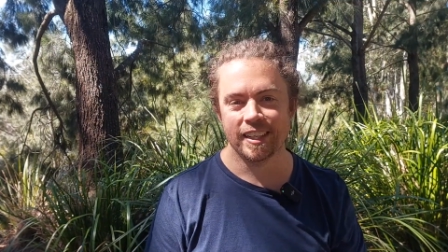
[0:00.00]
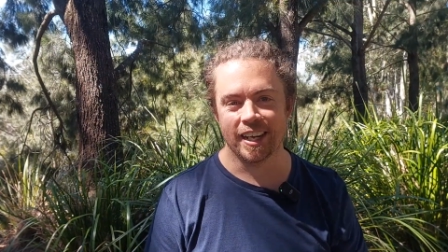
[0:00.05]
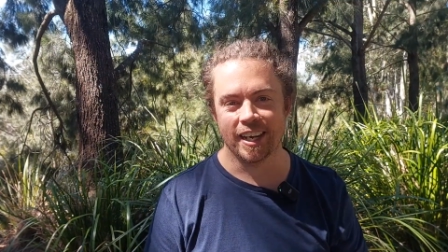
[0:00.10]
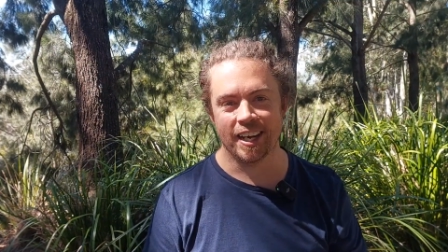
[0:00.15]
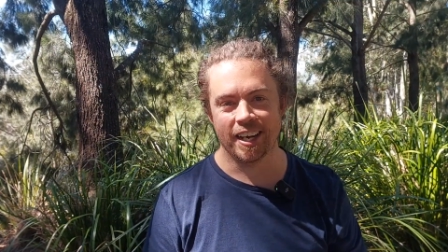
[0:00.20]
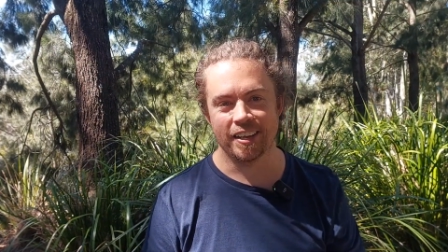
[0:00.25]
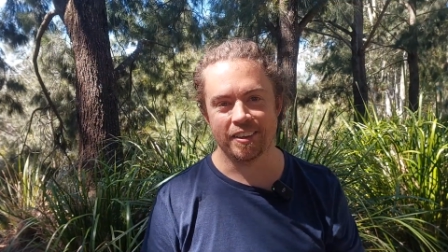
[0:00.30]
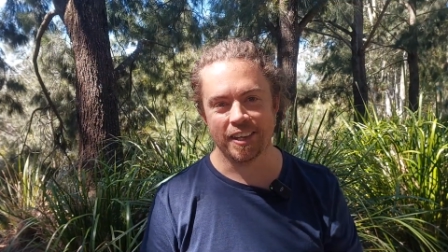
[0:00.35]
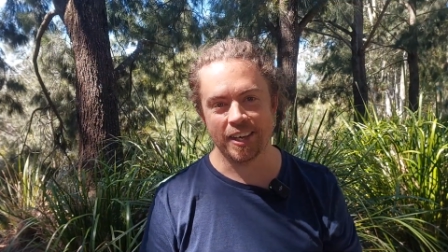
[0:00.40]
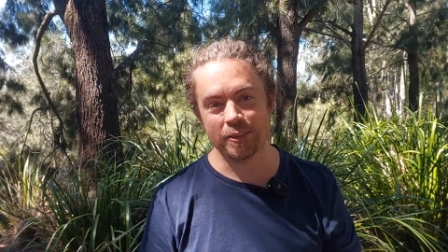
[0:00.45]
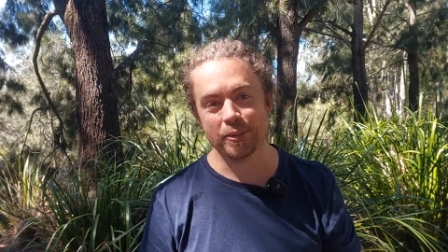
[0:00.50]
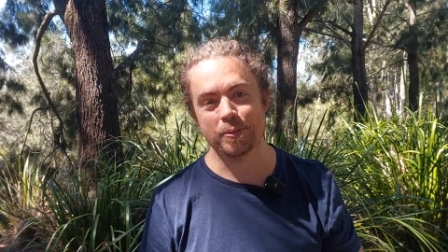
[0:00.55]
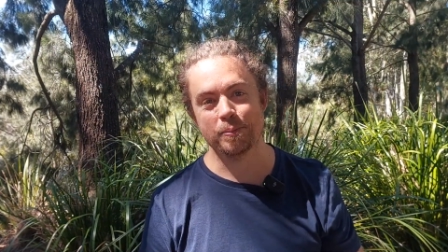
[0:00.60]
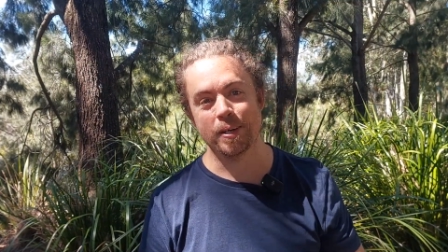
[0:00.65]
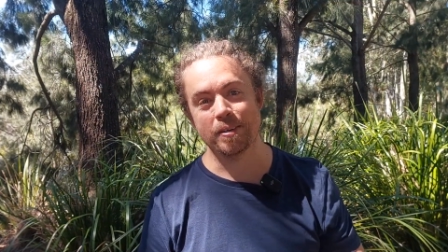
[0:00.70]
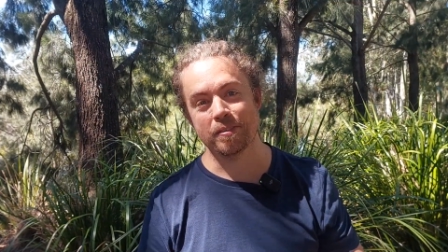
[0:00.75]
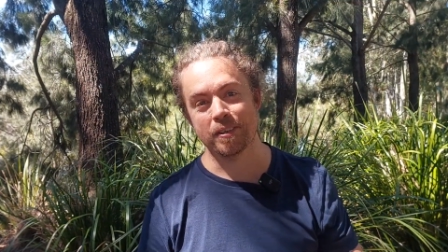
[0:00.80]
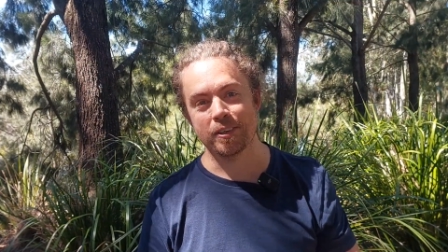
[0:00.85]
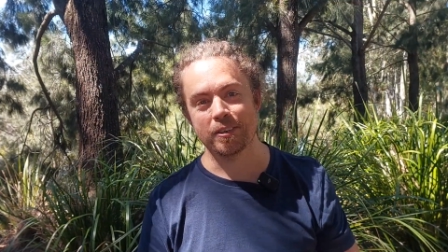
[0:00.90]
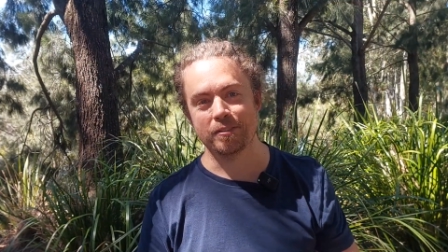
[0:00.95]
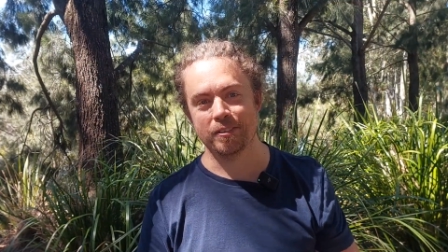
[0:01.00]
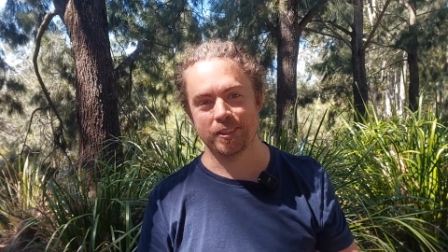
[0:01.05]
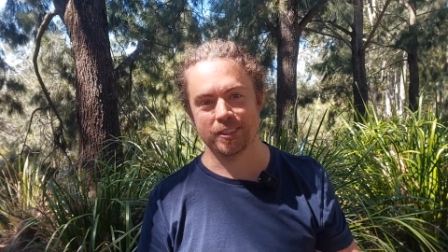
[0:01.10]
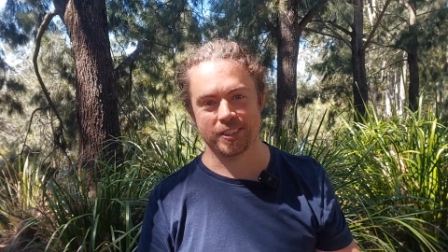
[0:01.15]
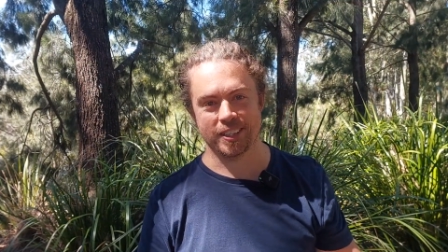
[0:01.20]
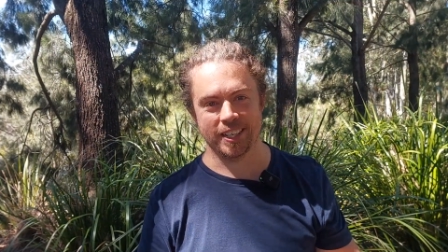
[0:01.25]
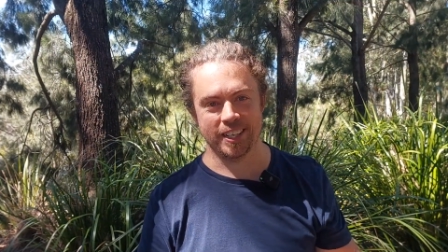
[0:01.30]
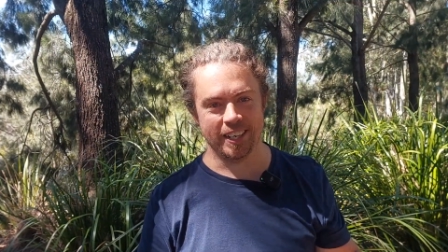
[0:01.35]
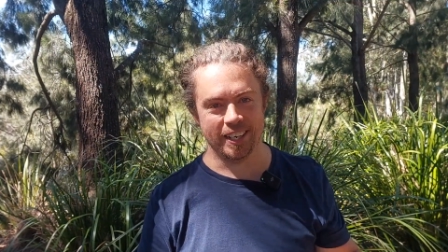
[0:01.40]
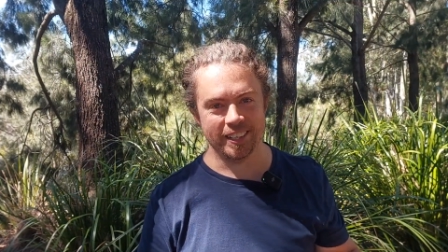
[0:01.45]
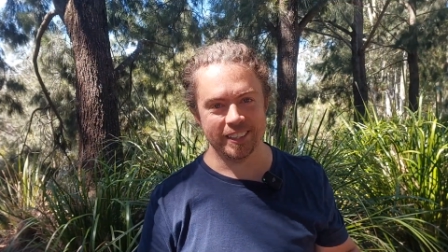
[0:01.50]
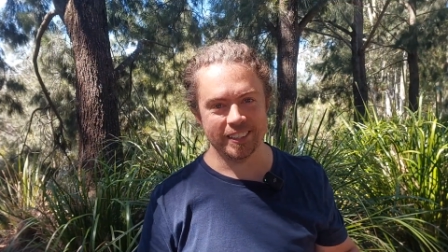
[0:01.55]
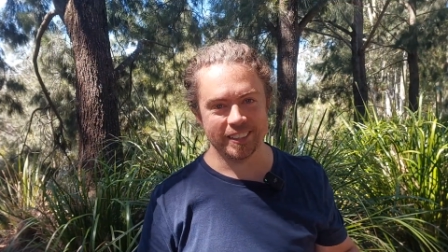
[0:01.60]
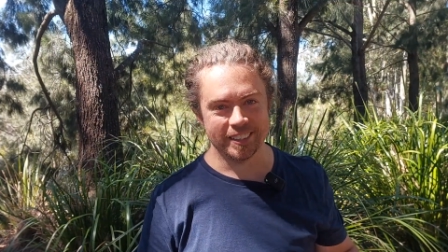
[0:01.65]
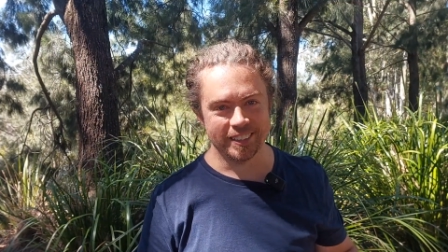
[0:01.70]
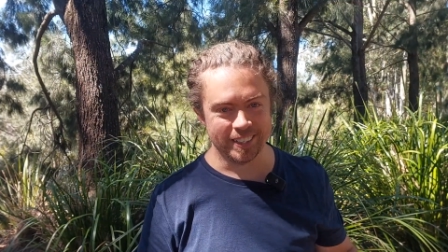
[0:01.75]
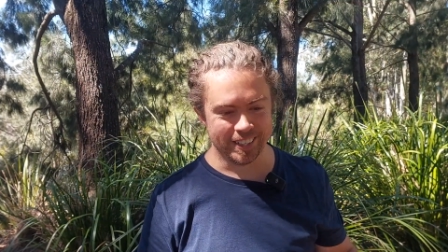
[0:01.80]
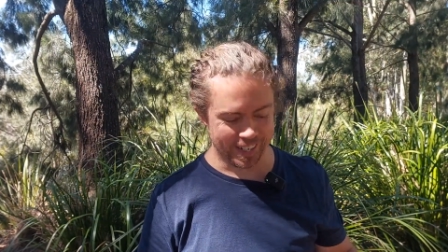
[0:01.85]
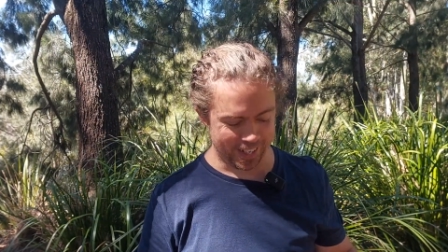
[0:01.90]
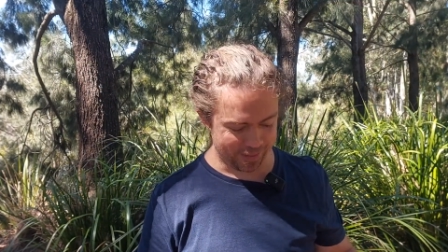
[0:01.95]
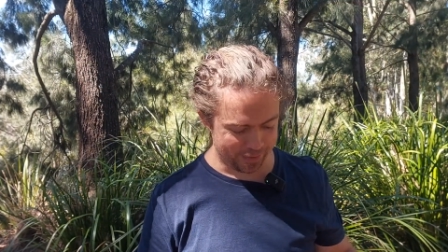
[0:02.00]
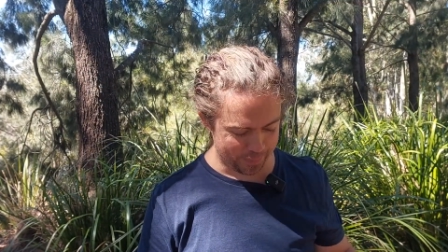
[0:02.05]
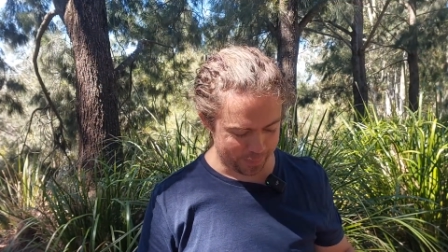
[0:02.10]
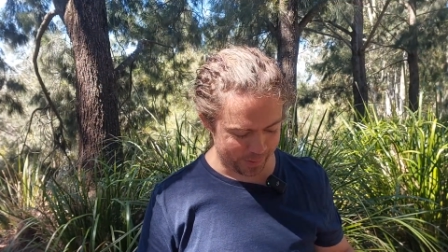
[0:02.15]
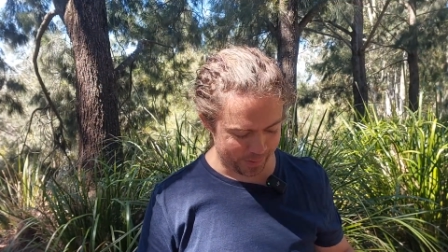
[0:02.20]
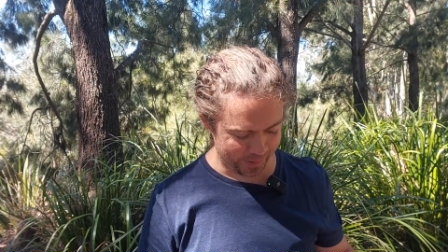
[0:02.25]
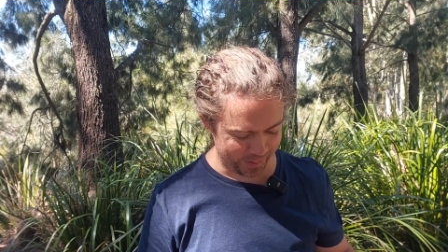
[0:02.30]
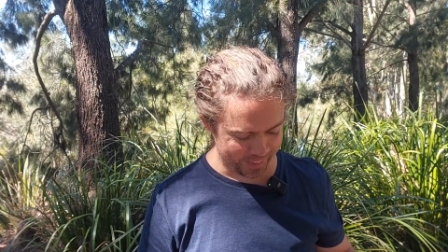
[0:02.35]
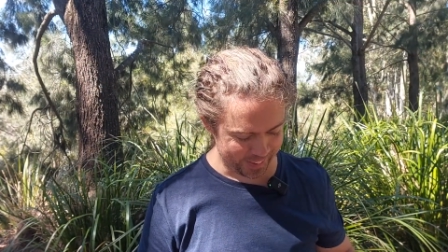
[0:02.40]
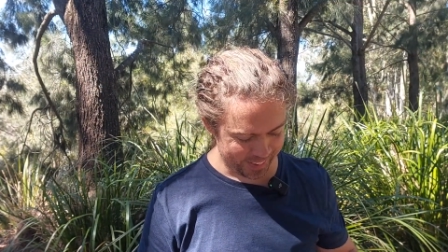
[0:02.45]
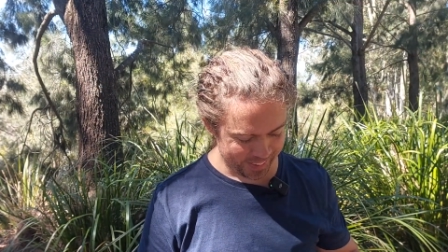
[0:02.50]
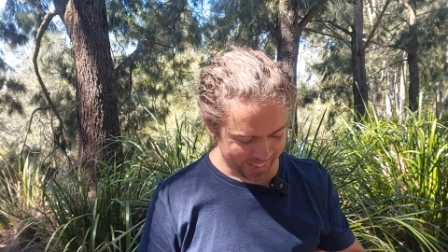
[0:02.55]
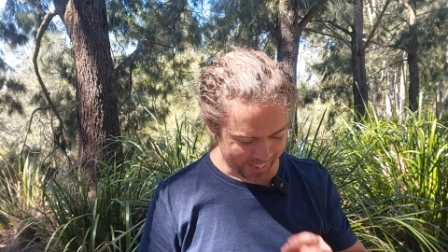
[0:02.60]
That was my very first car that I ever bought,